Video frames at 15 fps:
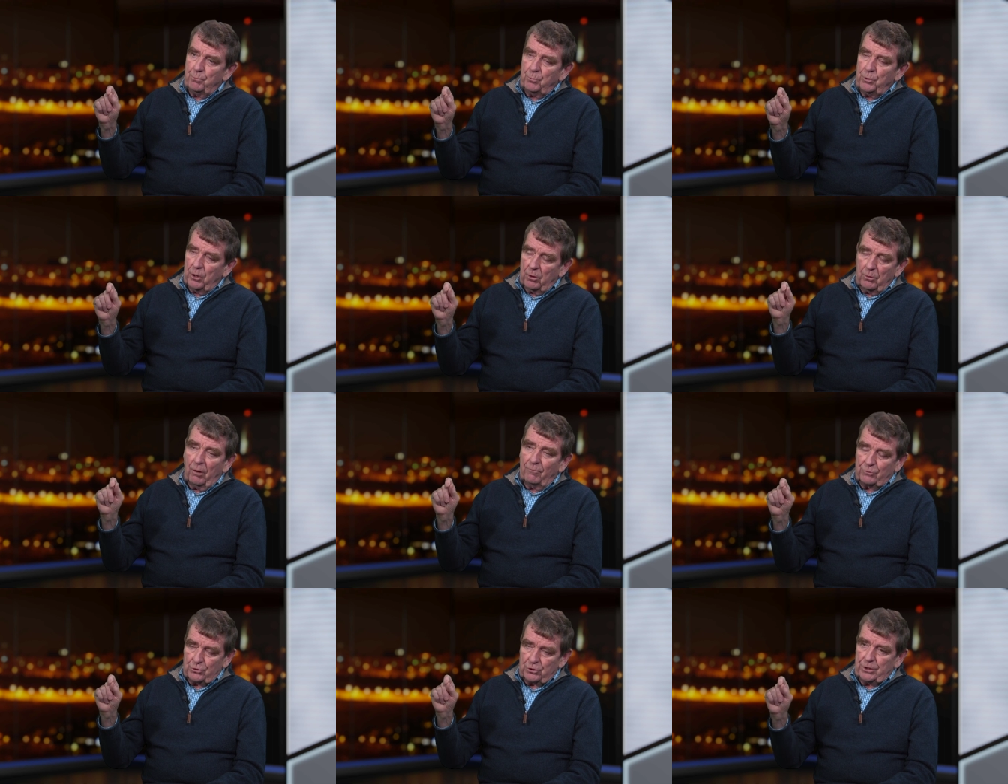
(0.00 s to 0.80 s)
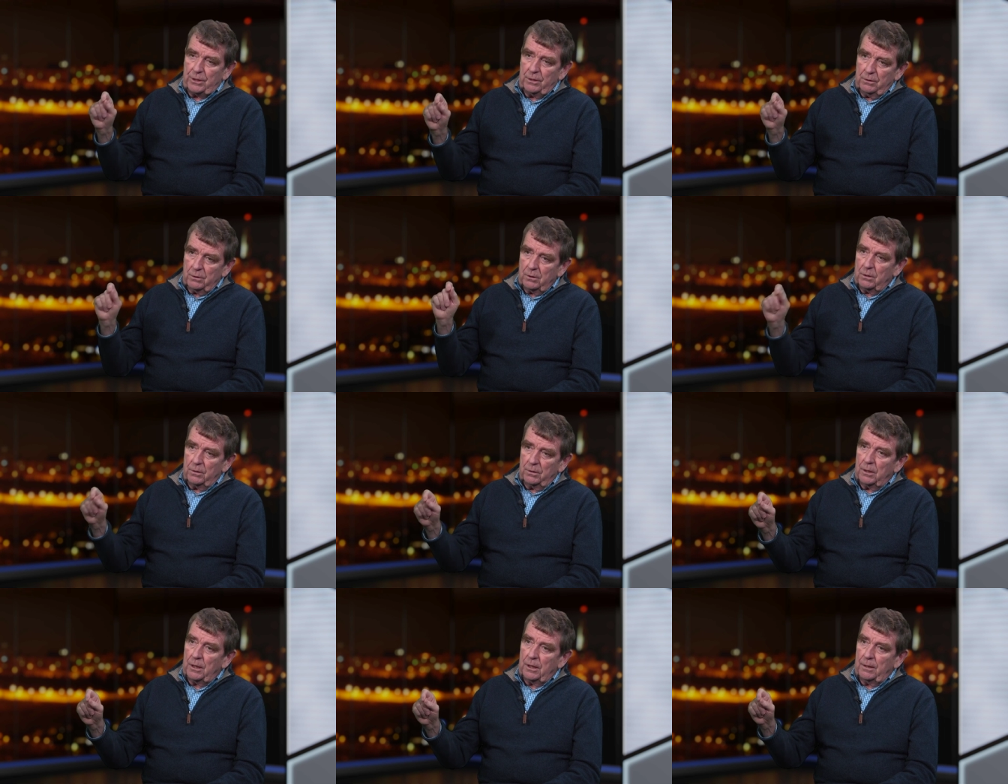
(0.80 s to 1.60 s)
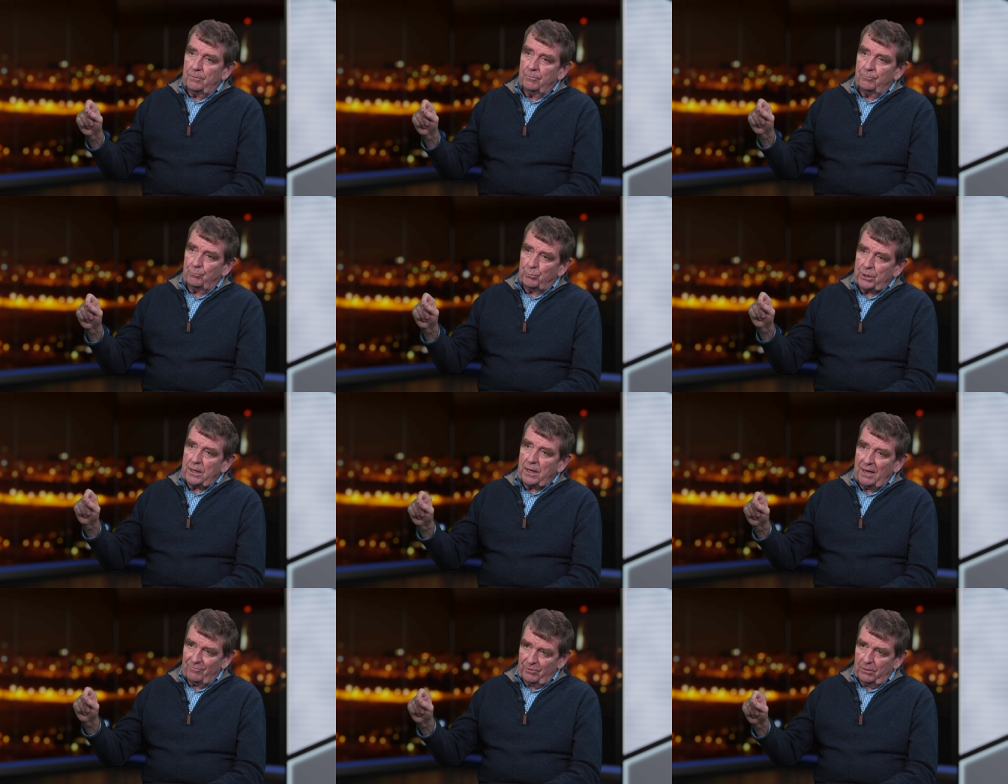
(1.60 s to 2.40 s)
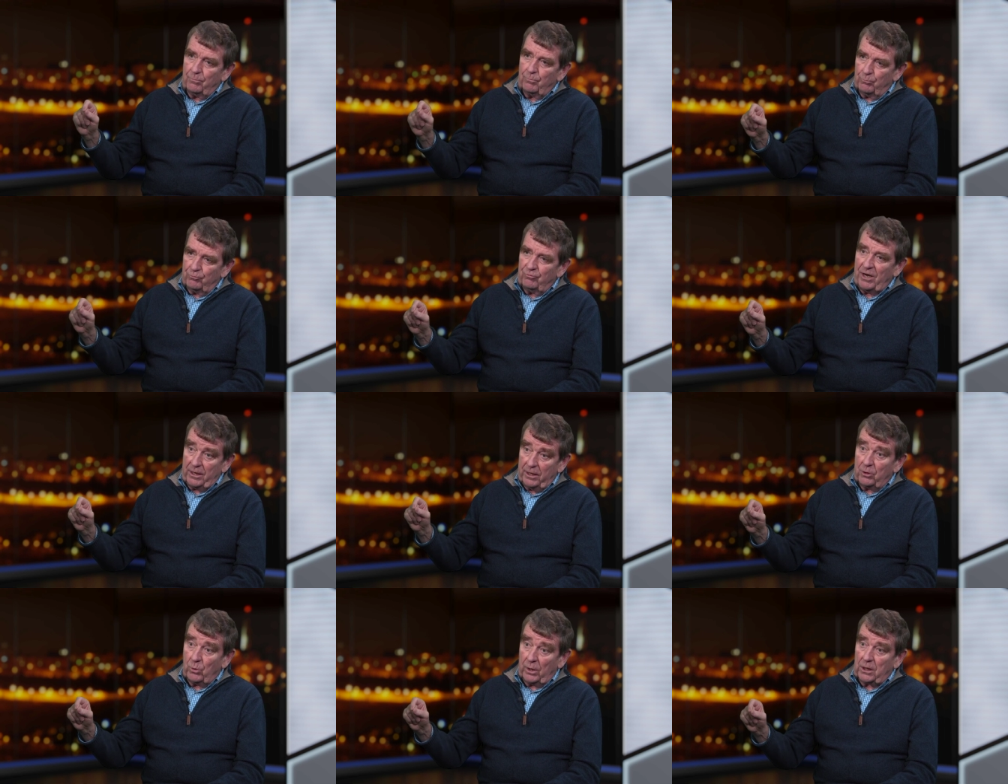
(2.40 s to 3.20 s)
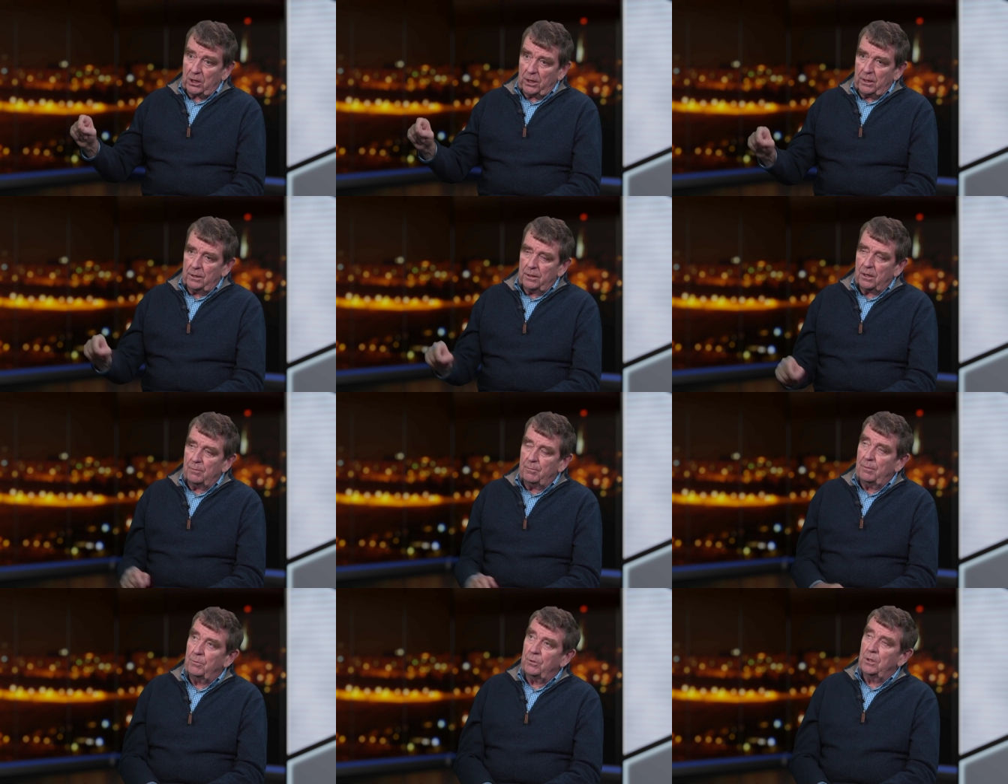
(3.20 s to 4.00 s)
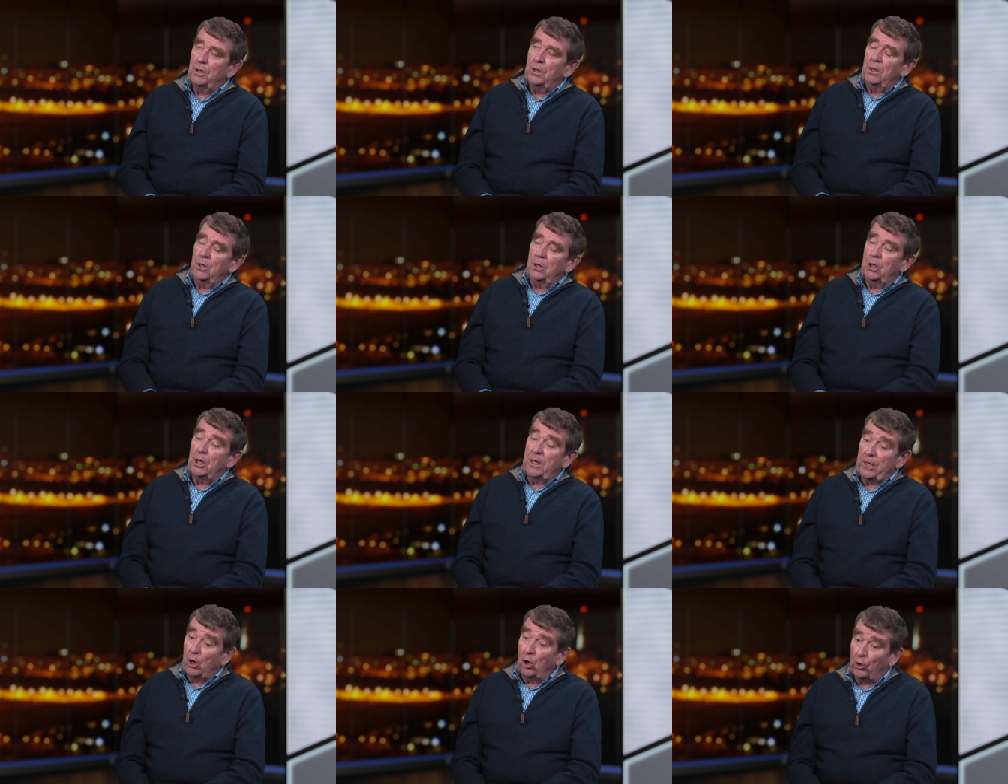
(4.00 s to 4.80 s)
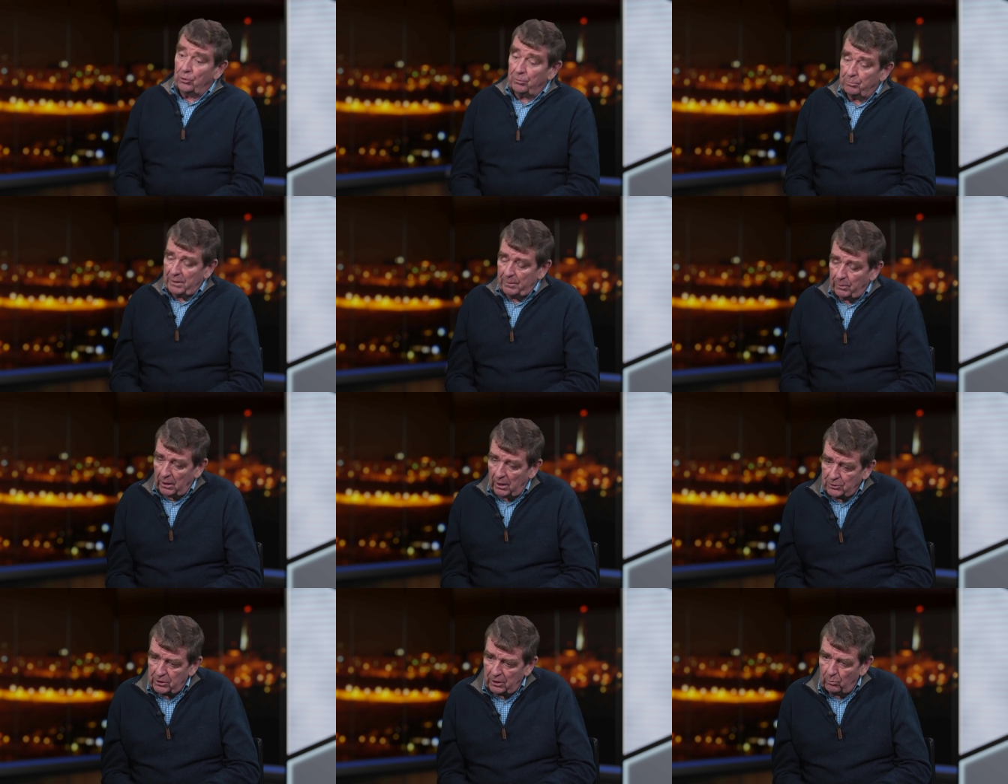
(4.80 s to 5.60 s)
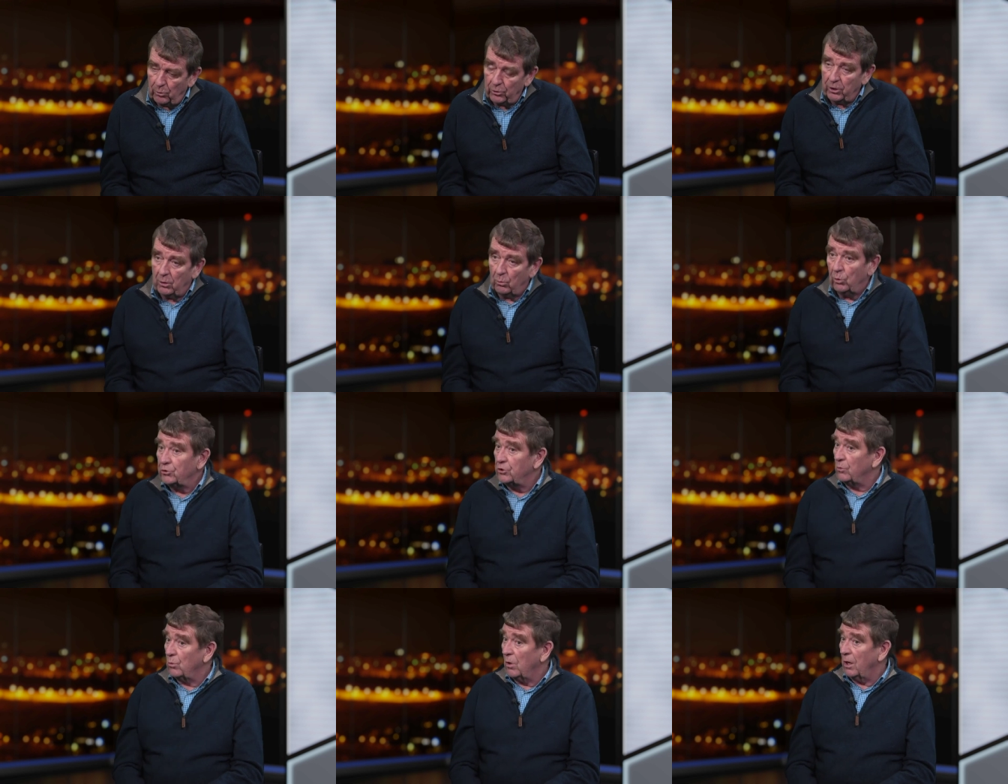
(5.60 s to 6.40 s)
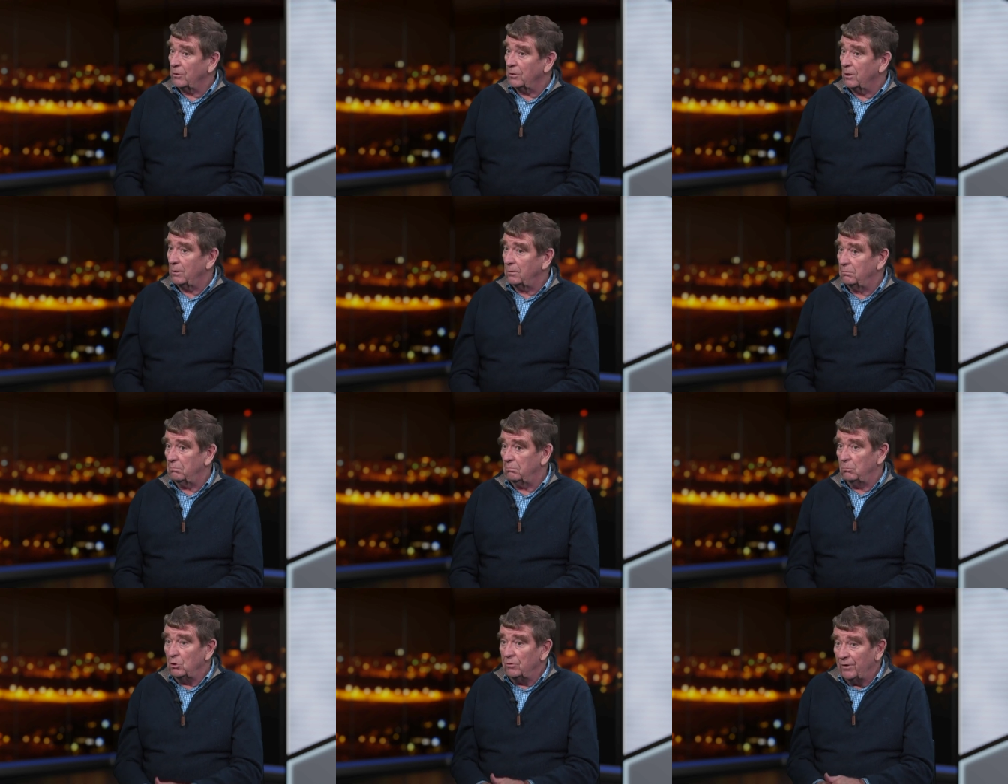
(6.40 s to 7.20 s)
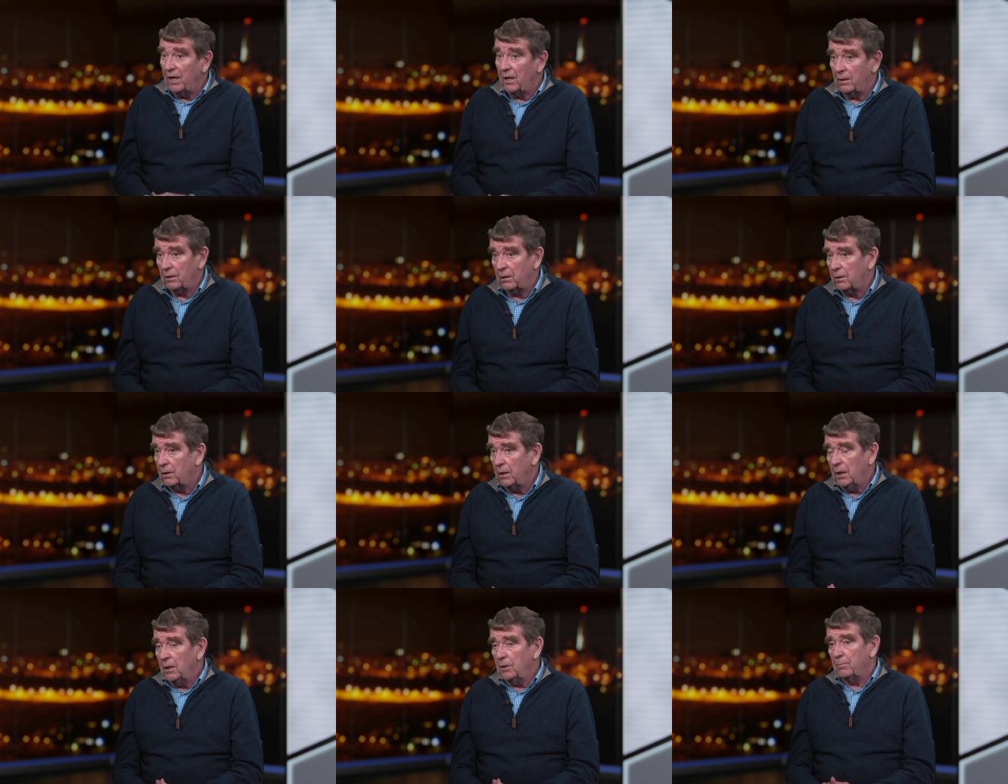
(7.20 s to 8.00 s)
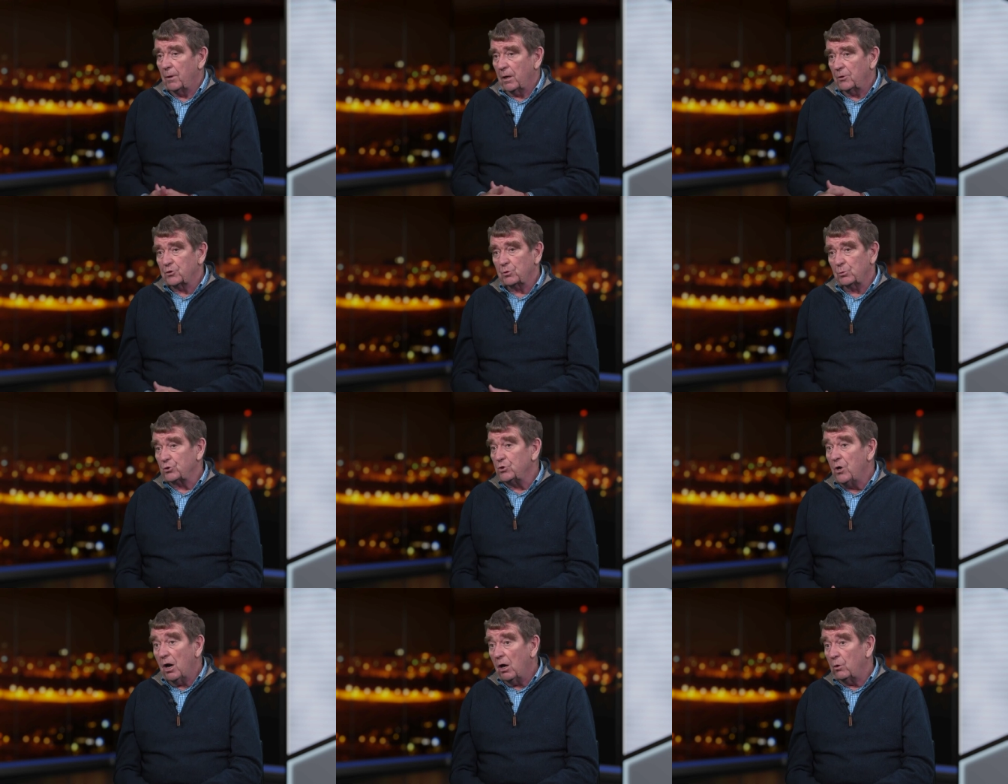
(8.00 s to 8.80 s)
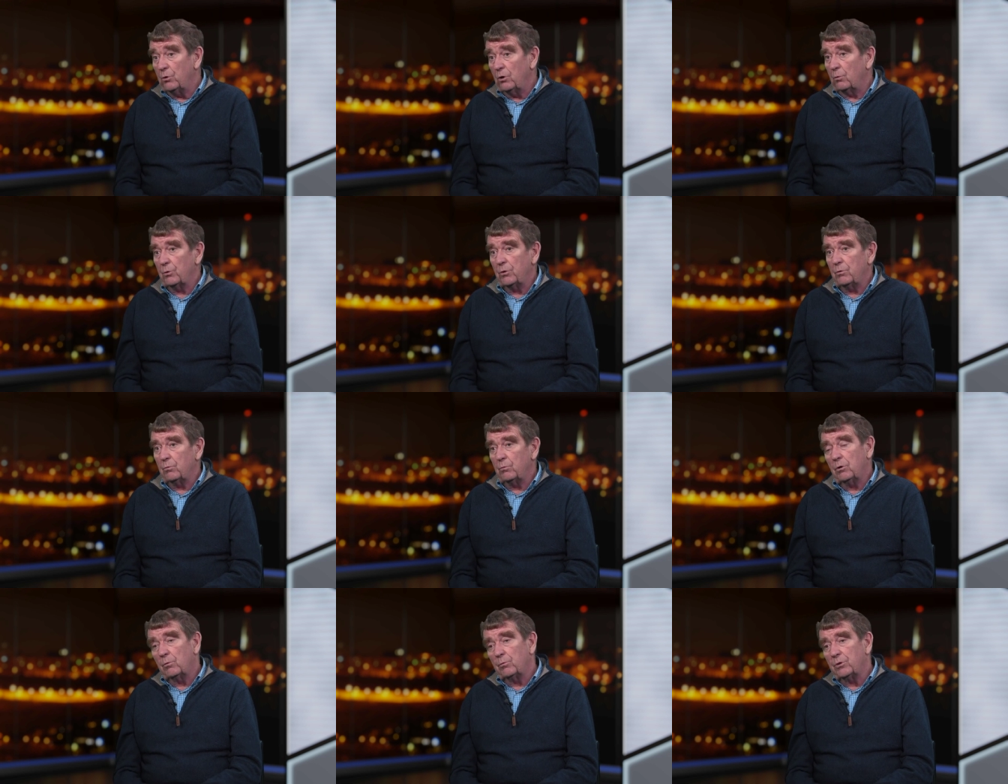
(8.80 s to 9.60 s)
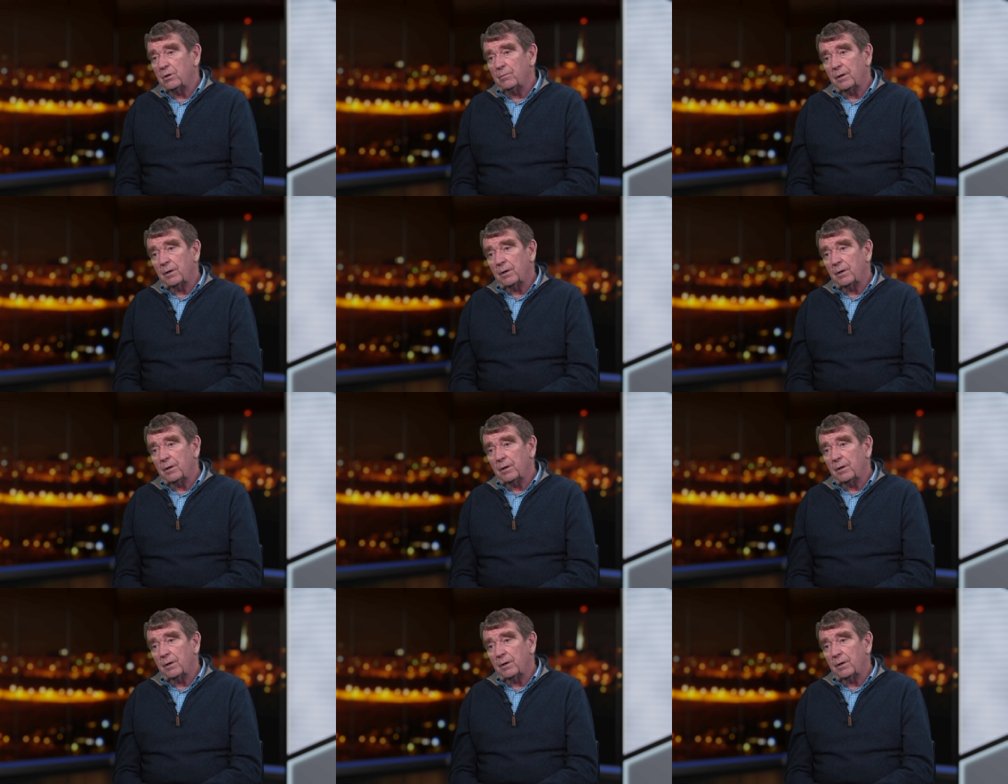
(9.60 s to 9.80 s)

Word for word: you know, obviously uh, pretty heavy fairly quickly. I remember early on people asking, you know, was Iran going to move in? And I, my answer was no, not with, not with the